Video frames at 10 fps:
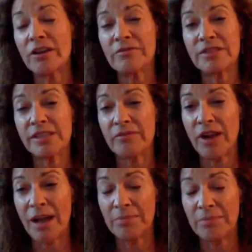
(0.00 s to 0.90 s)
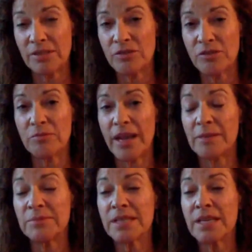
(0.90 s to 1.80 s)
if this ever happened to you,
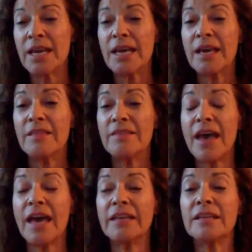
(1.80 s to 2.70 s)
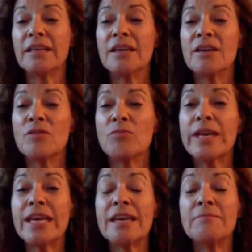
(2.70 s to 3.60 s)
raped, then
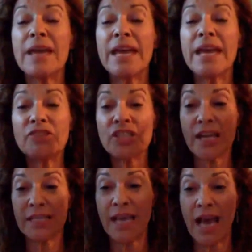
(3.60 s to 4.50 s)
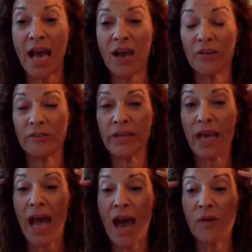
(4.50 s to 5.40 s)
we may have shut down
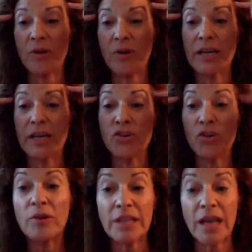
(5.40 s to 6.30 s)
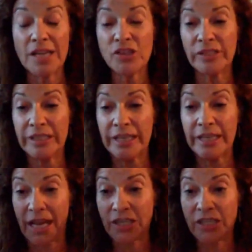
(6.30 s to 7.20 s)
our neurological
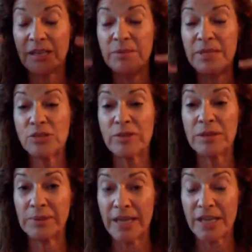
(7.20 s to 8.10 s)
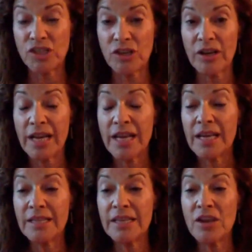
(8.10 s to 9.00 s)
connection between pleasure
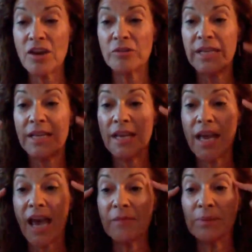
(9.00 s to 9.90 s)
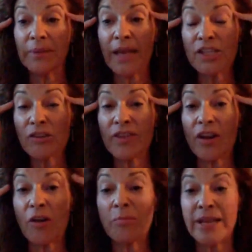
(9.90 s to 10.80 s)
in the yoni and pleasure
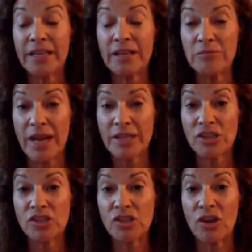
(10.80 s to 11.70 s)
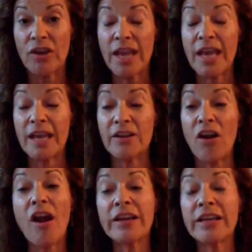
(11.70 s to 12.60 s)
that our brain can register and our
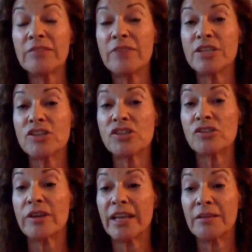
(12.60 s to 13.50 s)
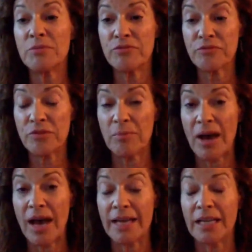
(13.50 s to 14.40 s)
heart can register and can move through the
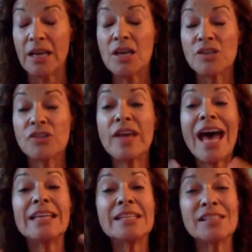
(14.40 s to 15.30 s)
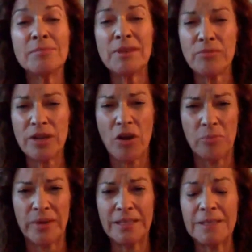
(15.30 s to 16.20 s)
body. So that needs to be
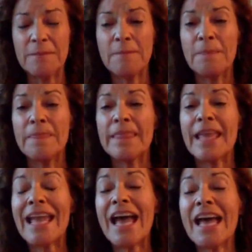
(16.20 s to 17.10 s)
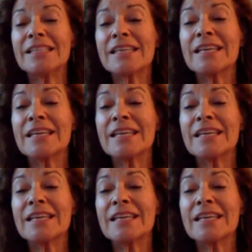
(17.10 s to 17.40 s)
reopened. And